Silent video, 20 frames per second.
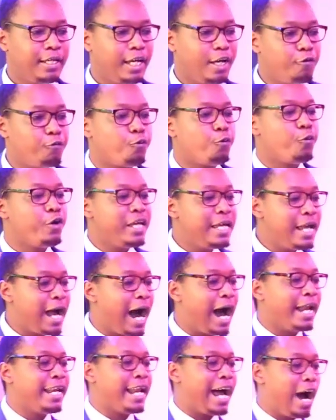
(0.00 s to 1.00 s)
if we
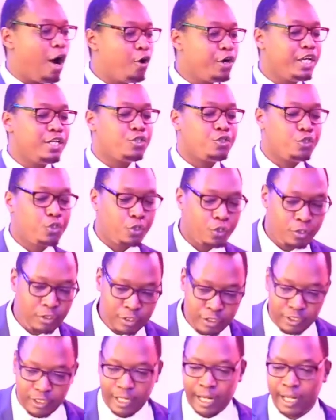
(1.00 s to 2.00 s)
are now his
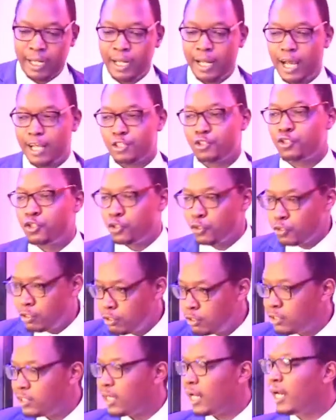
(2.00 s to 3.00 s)
children, as
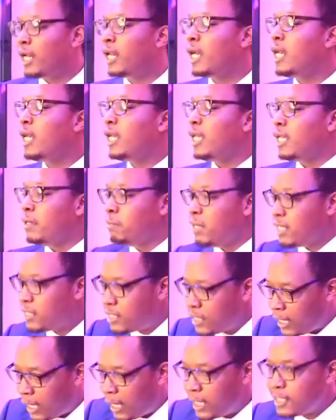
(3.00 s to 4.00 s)
children
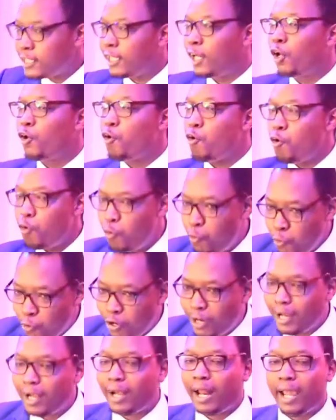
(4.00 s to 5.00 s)
imitate and
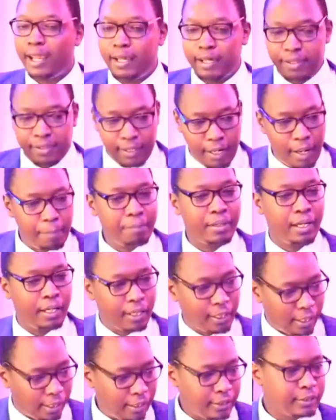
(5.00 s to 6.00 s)
look like their
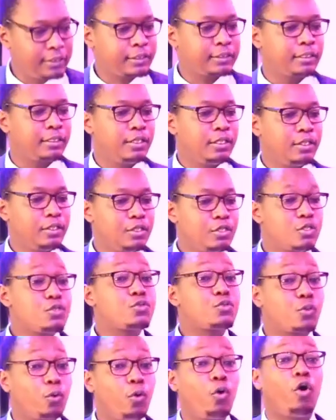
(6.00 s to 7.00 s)
parents,
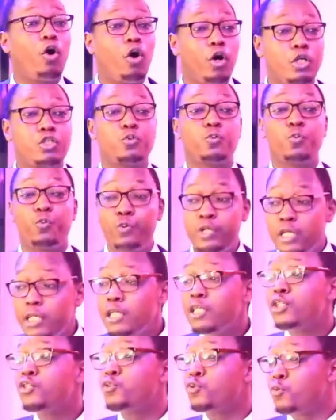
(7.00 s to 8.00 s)
so ought
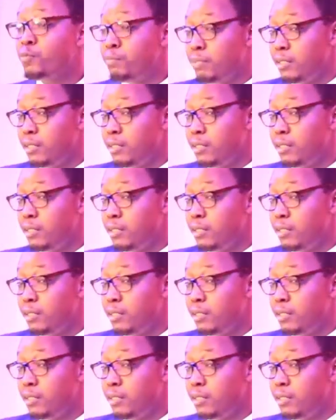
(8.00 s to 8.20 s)
we to